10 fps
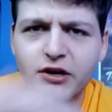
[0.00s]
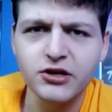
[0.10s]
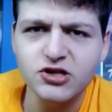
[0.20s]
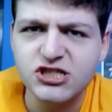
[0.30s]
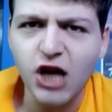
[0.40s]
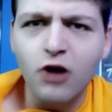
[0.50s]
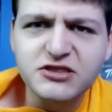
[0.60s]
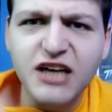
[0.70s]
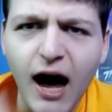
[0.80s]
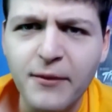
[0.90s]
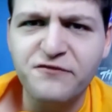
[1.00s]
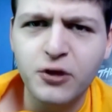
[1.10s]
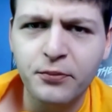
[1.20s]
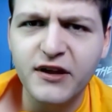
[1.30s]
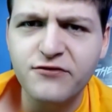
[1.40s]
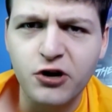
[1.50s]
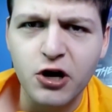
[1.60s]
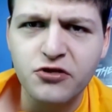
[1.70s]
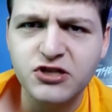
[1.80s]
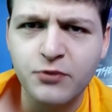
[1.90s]
You're so dumb if you believe the
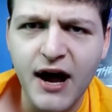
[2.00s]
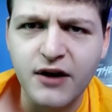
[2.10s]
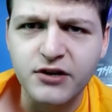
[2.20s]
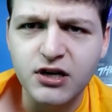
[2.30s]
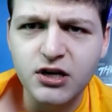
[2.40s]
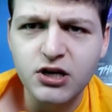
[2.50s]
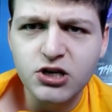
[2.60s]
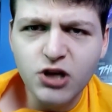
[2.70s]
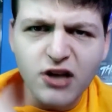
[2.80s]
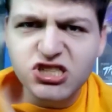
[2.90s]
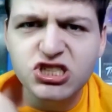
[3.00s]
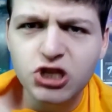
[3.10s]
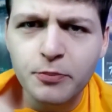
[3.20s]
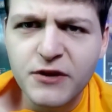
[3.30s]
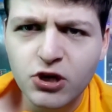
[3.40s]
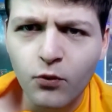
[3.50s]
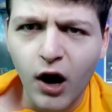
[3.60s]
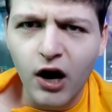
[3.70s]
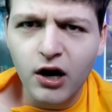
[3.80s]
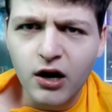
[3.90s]
earth is round! You know how stupid you
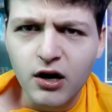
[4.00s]
are?